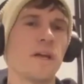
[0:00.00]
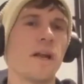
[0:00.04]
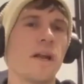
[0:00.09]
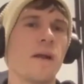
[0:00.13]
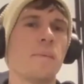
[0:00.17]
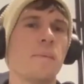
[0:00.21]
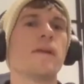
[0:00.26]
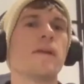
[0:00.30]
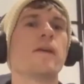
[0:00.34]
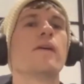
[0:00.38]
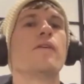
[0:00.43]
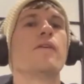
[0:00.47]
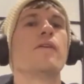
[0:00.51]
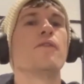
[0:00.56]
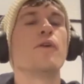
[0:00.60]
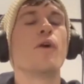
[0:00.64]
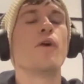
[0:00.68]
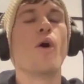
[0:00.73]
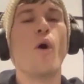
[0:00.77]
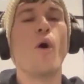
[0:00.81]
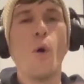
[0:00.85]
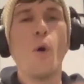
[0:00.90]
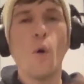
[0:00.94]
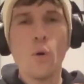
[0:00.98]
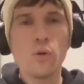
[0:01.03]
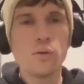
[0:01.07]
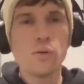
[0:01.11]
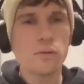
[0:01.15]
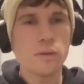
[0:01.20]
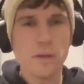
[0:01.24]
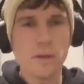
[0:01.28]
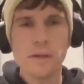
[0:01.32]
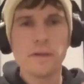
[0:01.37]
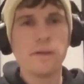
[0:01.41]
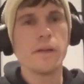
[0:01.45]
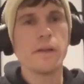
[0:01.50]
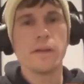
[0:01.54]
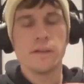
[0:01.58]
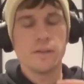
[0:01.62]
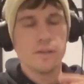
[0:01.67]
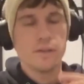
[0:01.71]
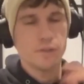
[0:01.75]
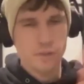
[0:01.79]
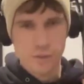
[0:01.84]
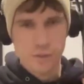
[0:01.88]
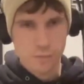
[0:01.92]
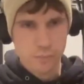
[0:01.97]
I mean, literally,
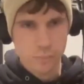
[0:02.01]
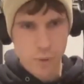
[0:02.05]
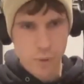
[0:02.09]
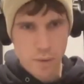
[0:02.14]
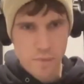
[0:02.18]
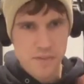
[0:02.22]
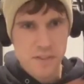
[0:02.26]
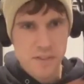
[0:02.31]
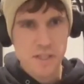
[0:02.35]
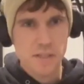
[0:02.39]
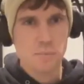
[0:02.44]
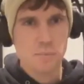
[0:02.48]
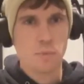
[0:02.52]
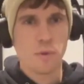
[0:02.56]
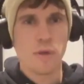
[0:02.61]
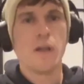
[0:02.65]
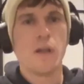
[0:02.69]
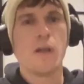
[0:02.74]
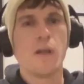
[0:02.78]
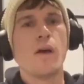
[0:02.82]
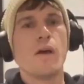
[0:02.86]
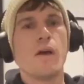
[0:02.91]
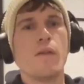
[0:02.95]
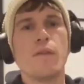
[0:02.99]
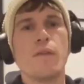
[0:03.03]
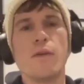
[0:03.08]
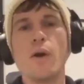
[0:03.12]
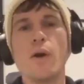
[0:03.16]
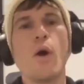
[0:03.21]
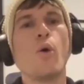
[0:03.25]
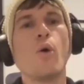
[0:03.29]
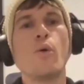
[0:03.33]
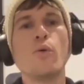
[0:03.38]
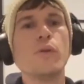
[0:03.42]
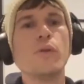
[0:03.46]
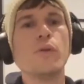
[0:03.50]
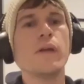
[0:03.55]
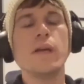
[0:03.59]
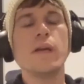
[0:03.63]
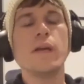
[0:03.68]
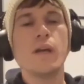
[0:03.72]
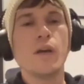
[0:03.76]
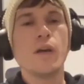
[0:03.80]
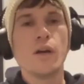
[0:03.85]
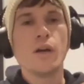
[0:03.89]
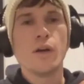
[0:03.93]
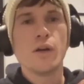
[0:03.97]
just to reemphasize this point, the
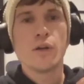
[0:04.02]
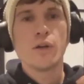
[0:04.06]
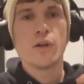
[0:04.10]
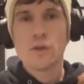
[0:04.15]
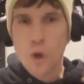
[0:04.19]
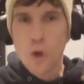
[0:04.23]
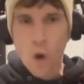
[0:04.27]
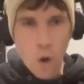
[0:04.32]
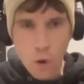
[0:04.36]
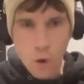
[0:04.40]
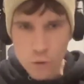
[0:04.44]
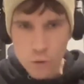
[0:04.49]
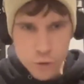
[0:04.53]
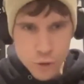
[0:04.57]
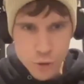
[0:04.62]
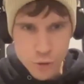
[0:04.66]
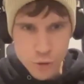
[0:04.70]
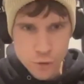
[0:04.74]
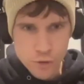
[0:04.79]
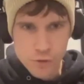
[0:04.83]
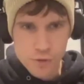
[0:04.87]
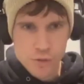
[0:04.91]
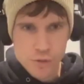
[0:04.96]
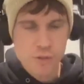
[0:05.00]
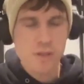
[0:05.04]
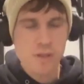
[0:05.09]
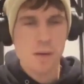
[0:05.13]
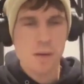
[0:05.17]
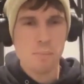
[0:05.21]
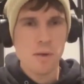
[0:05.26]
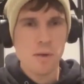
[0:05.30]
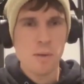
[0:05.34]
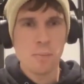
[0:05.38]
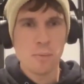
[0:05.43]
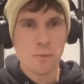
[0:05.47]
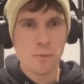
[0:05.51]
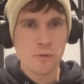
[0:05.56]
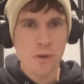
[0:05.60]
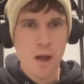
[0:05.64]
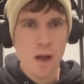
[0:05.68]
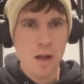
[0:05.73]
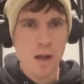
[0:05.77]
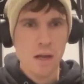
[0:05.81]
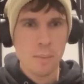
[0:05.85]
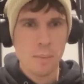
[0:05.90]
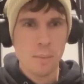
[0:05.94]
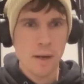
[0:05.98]
only cultures that people
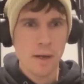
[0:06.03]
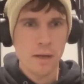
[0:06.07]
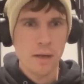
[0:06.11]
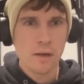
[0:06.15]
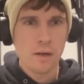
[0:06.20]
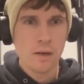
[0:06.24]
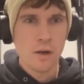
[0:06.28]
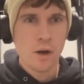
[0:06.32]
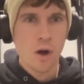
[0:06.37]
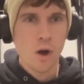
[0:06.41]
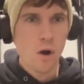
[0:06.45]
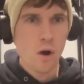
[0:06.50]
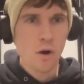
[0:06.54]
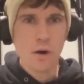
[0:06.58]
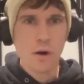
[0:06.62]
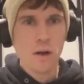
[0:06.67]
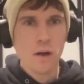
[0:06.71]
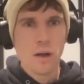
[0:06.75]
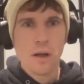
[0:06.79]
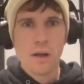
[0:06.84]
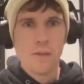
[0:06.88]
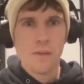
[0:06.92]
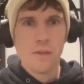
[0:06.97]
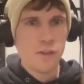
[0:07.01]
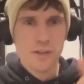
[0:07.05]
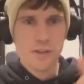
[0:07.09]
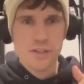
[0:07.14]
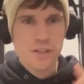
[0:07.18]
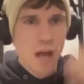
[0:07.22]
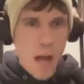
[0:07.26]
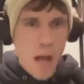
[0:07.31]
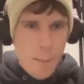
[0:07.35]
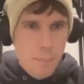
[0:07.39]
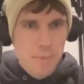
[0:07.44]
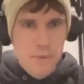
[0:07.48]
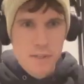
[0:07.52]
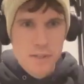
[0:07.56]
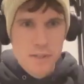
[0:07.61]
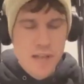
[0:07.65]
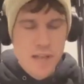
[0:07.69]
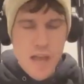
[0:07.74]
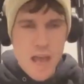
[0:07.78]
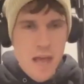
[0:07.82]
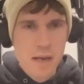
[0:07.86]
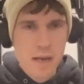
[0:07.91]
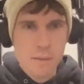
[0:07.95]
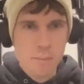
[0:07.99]
talk about are the top
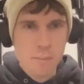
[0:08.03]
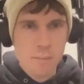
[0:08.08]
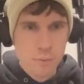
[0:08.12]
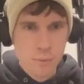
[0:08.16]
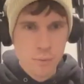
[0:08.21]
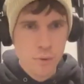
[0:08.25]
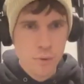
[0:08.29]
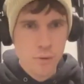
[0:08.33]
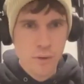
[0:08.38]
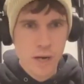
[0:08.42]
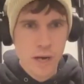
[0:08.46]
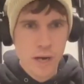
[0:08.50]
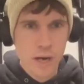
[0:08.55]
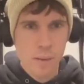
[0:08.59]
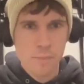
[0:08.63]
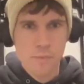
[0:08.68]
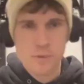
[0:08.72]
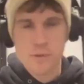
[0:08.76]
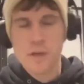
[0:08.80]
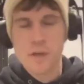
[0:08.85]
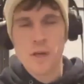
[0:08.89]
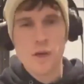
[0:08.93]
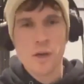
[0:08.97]
10 programs.